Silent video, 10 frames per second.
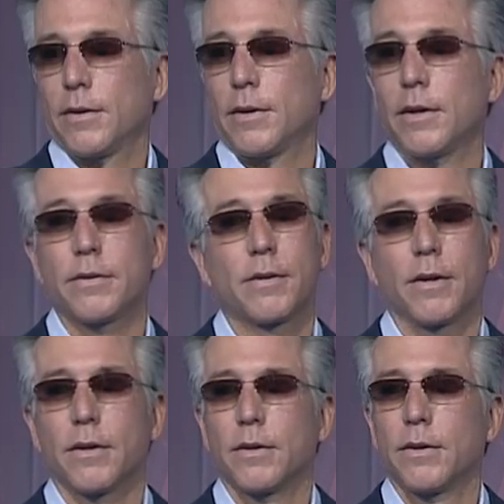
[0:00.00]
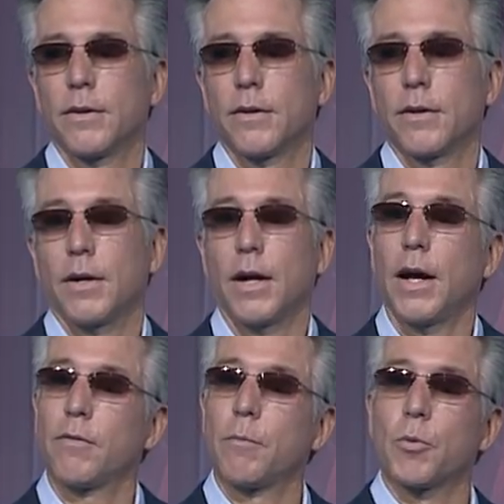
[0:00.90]
and I said, I
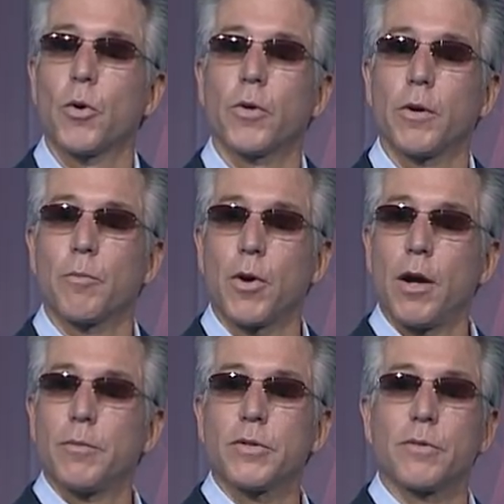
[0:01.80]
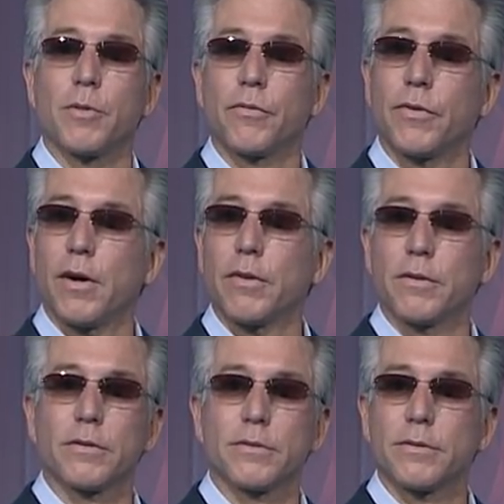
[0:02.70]
haven't broken a promise to my
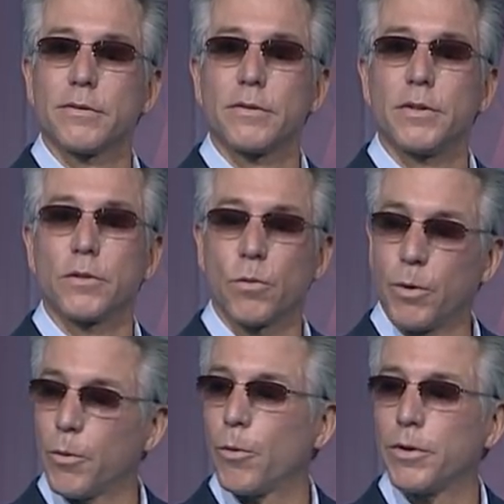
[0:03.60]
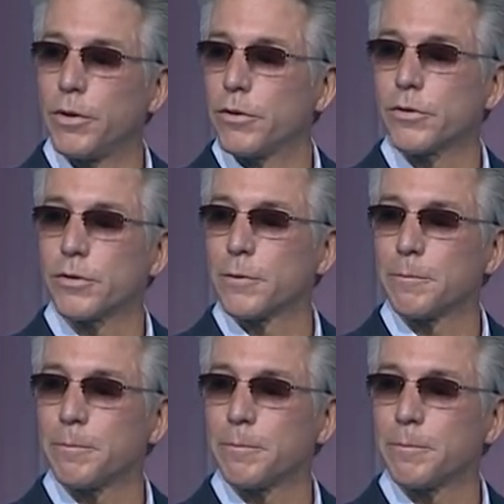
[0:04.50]
father in 21 years.